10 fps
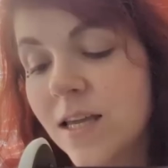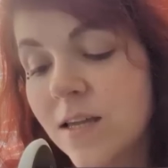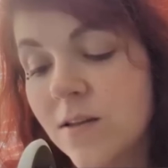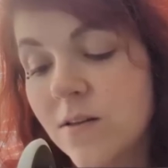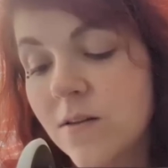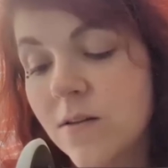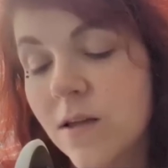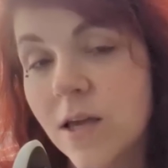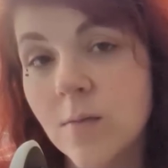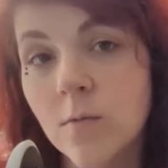And
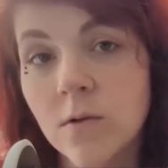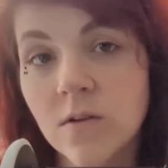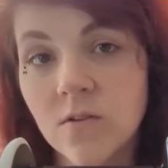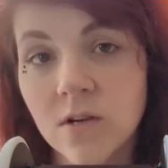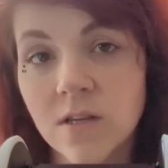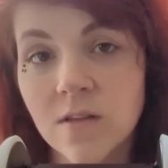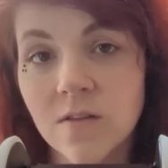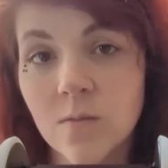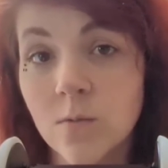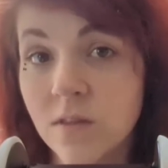I'm going to try
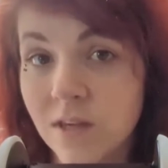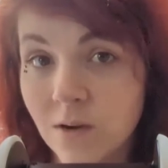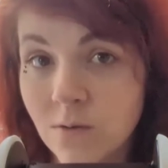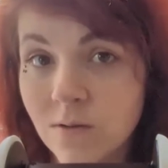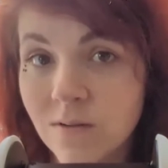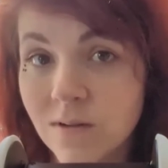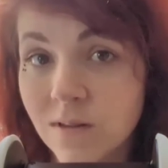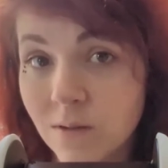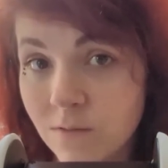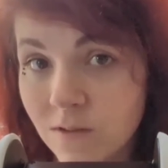this without
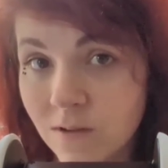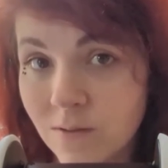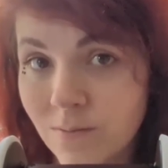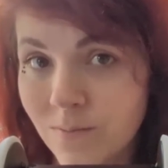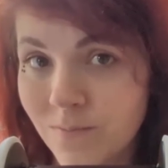gloves on,